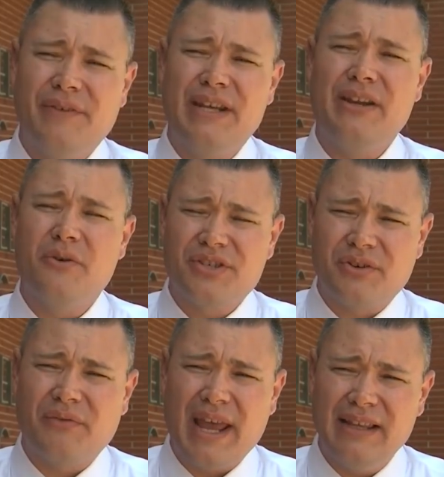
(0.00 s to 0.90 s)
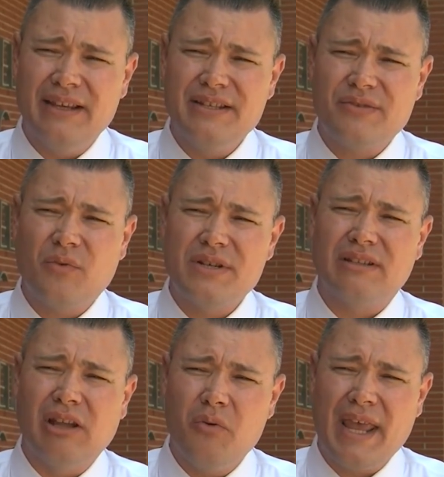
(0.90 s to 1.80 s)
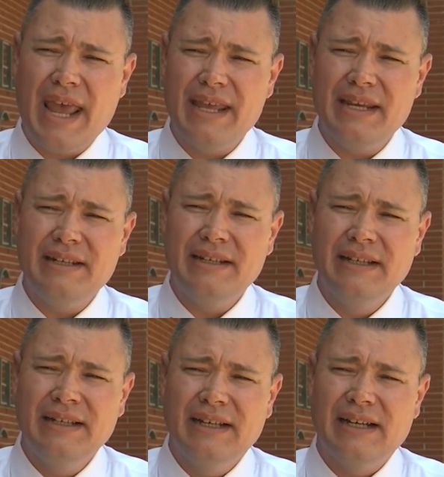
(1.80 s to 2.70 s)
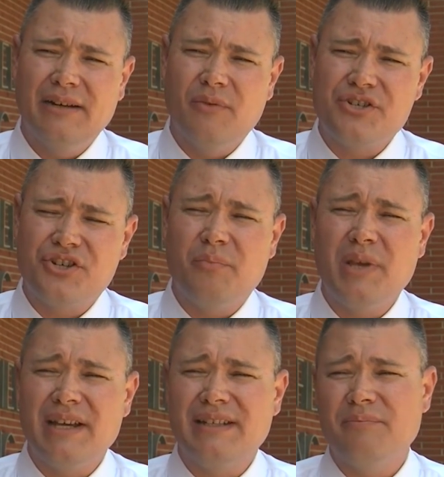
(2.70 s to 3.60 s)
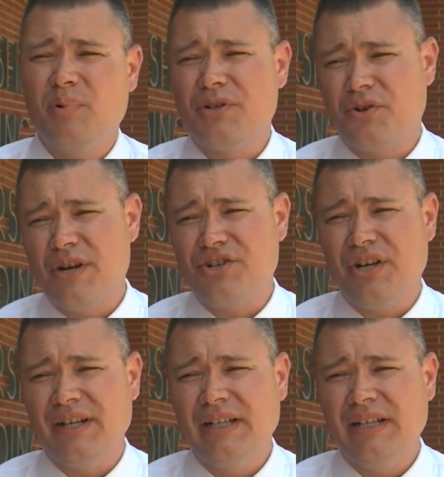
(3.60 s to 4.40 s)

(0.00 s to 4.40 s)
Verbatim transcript: Video surveillance was located, uh, which depicted Patricia